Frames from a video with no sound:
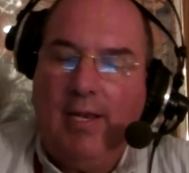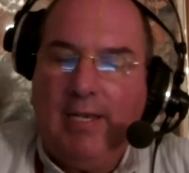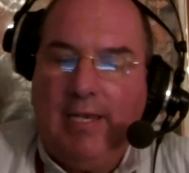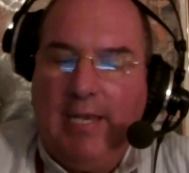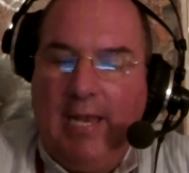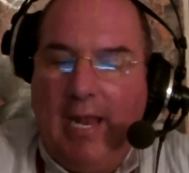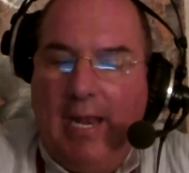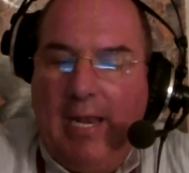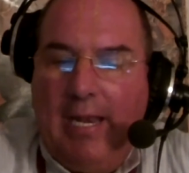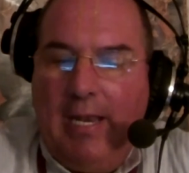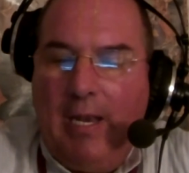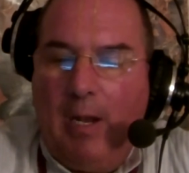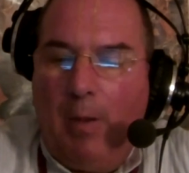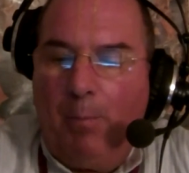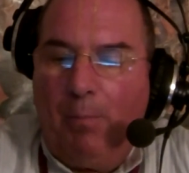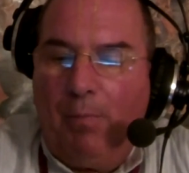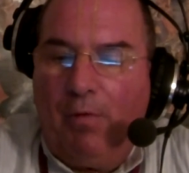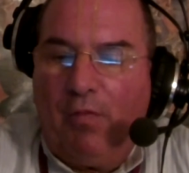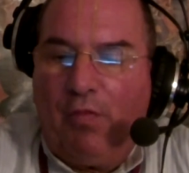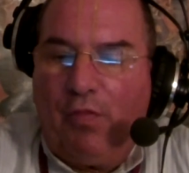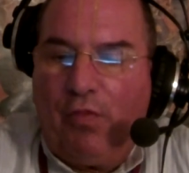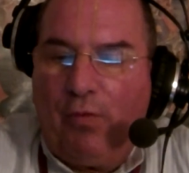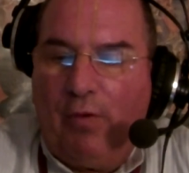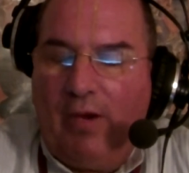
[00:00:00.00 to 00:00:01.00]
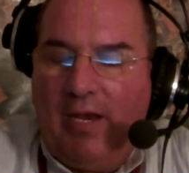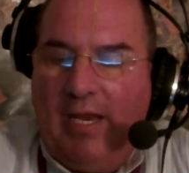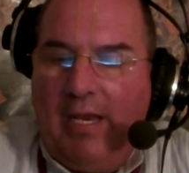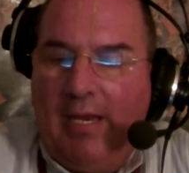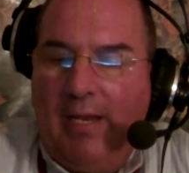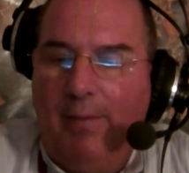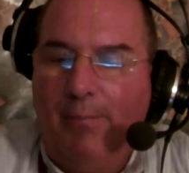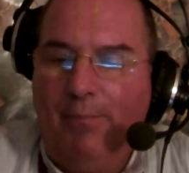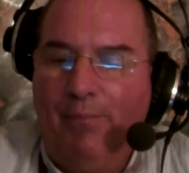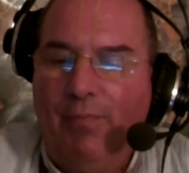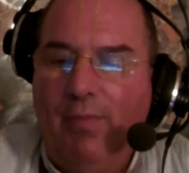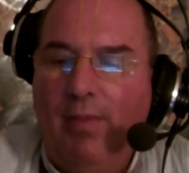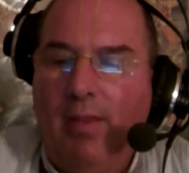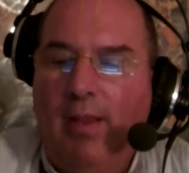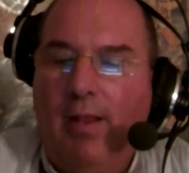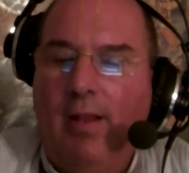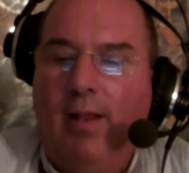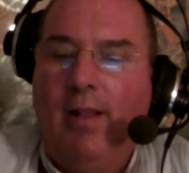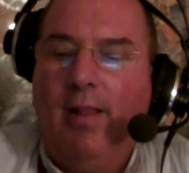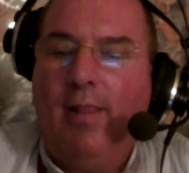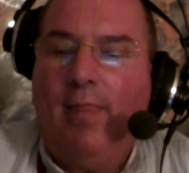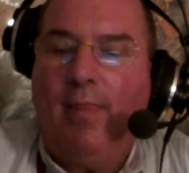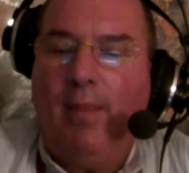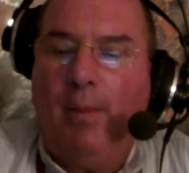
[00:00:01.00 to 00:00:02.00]
Then number three,
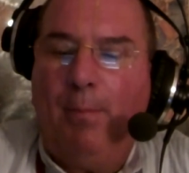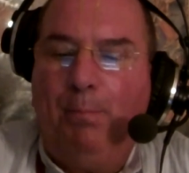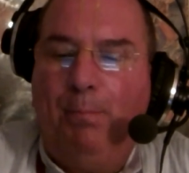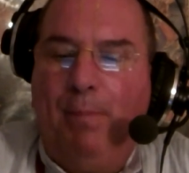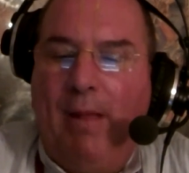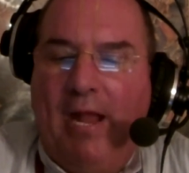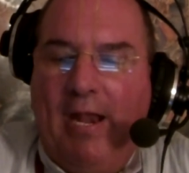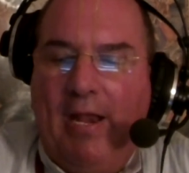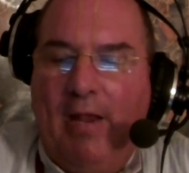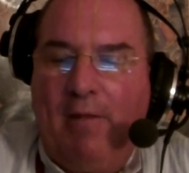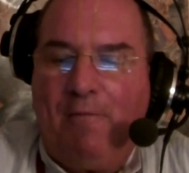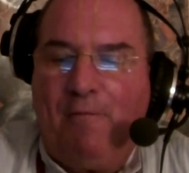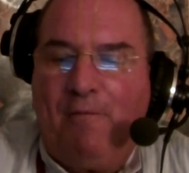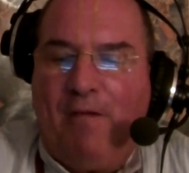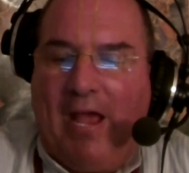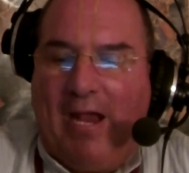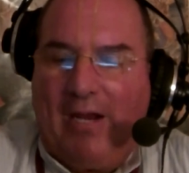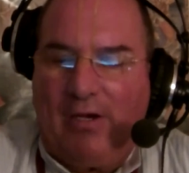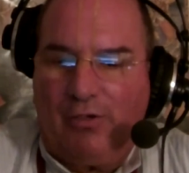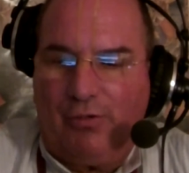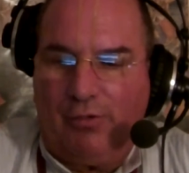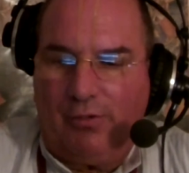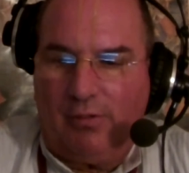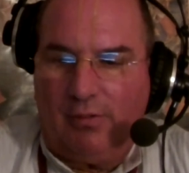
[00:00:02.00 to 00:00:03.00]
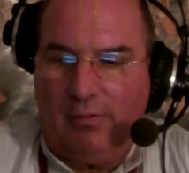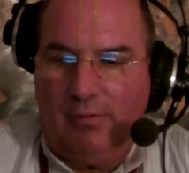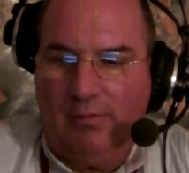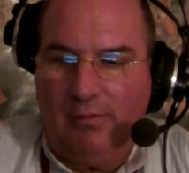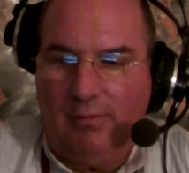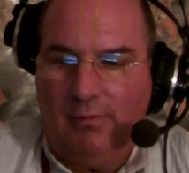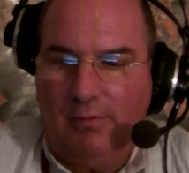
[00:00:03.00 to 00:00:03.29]
the benefactor.